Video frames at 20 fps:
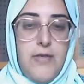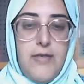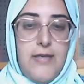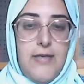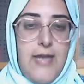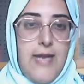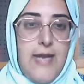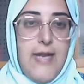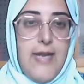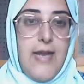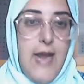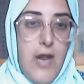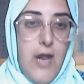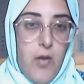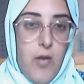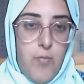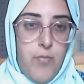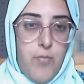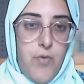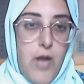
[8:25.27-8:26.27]
getting
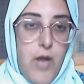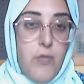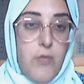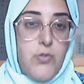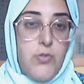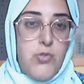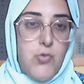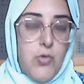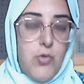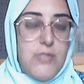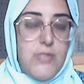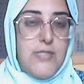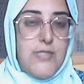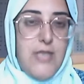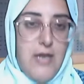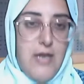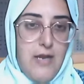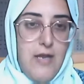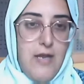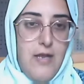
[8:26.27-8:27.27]
help,
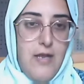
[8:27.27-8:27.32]
outsourcing